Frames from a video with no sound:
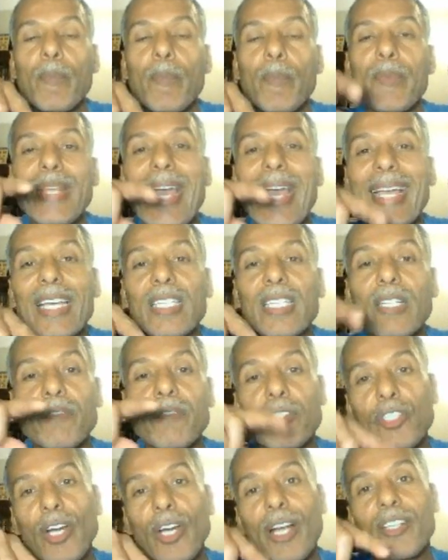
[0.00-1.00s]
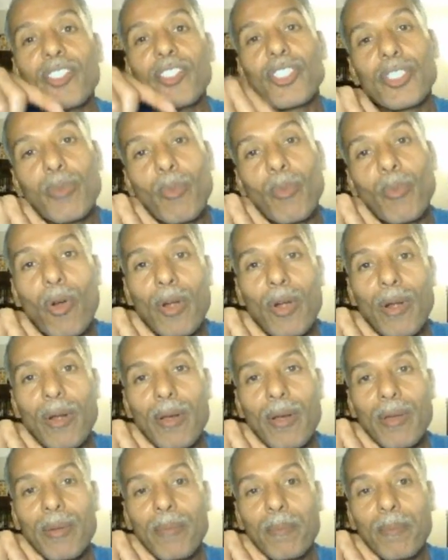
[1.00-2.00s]
negative charges more.
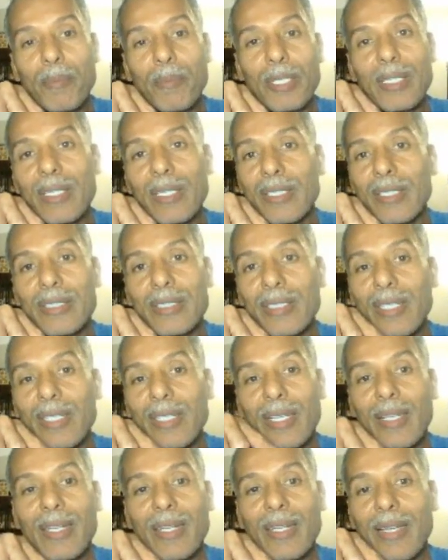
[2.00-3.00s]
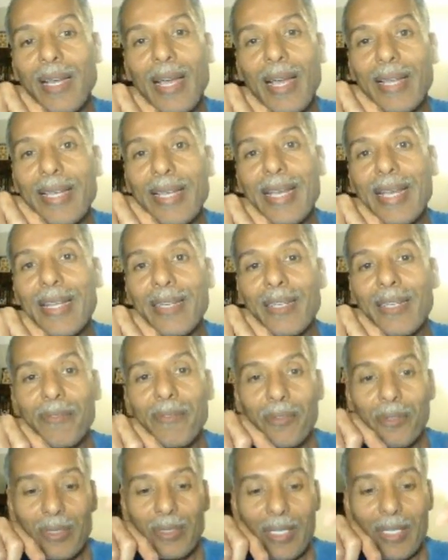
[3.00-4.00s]
Because again,
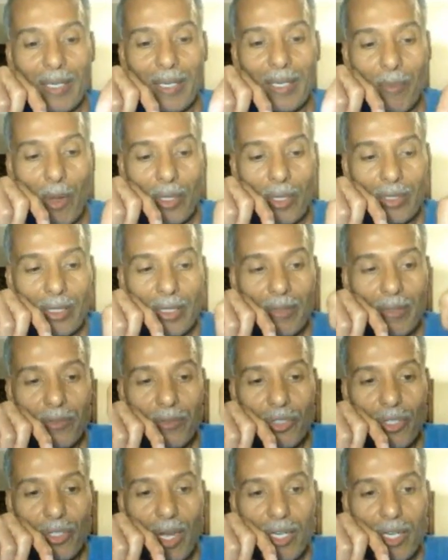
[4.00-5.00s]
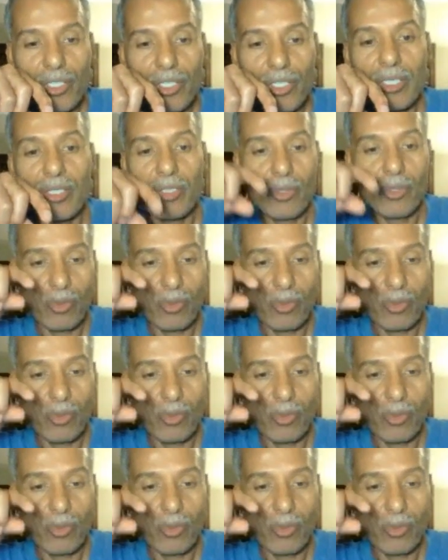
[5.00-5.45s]
if you take positive charges,